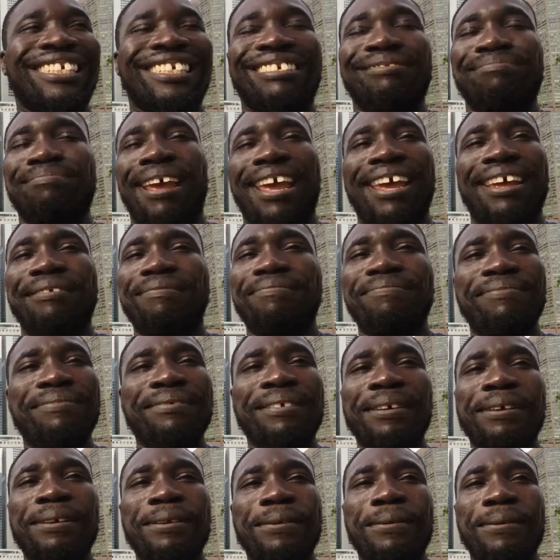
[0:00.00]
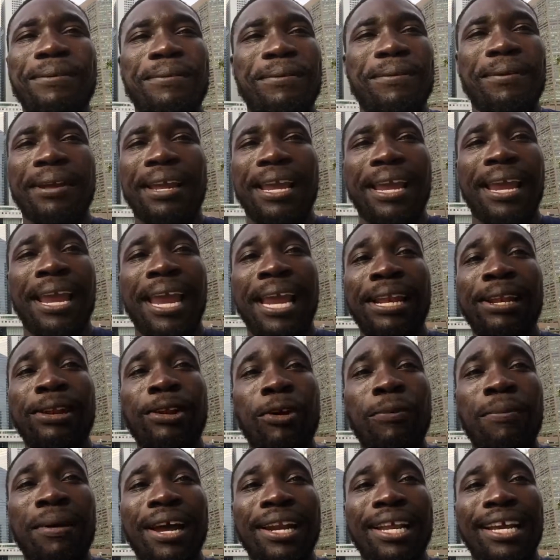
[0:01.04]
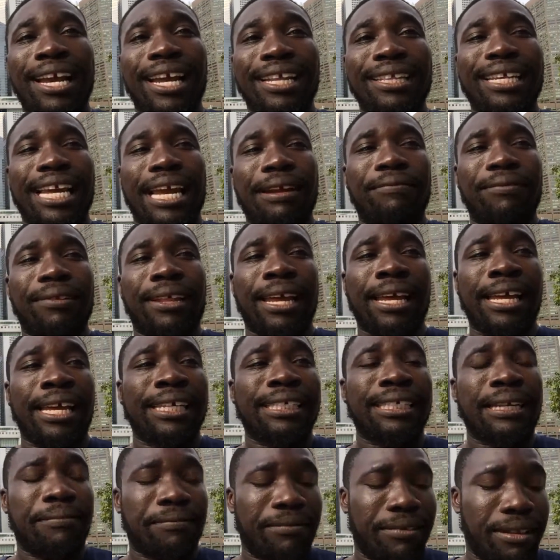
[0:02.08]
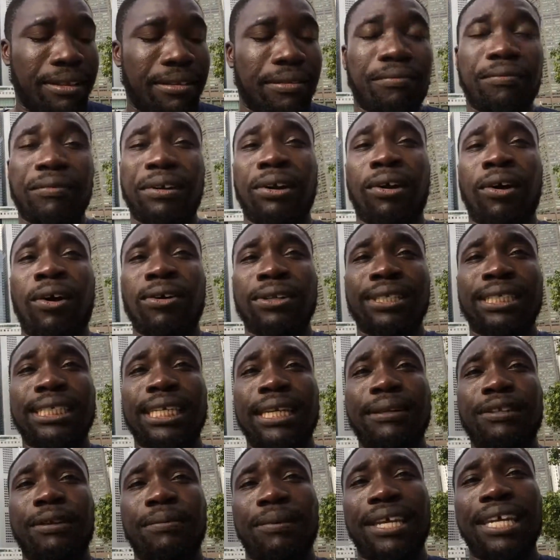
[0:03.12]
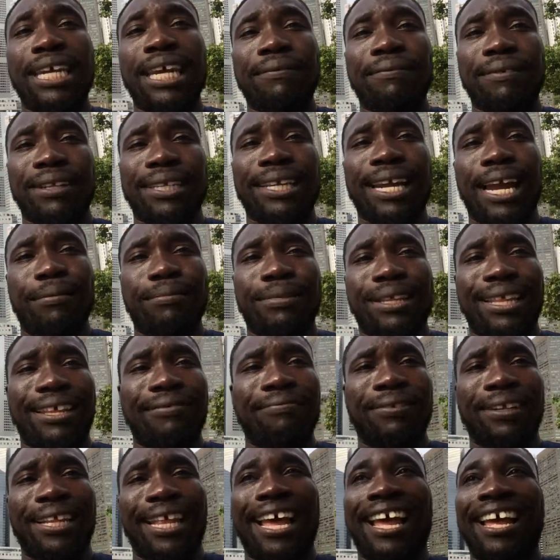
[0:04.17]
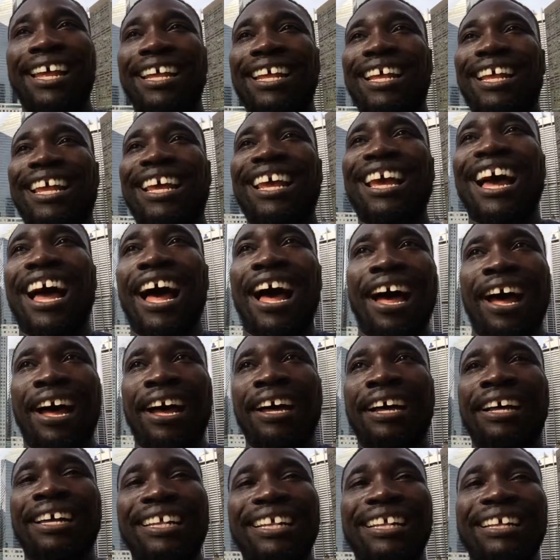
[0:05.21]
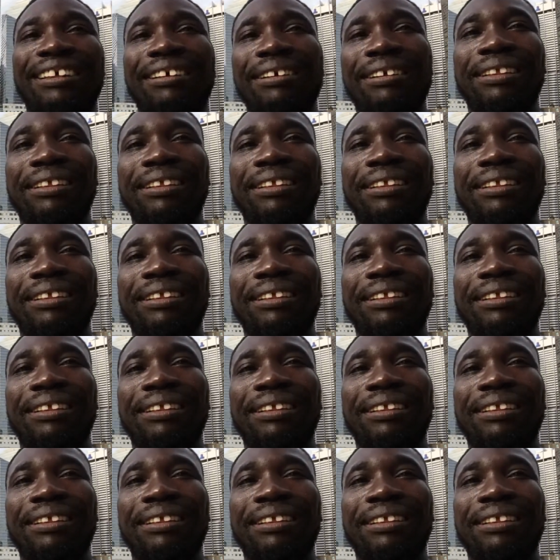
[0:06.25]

like, nah, ain't nobody got time for that, except we all seem to be given time for that.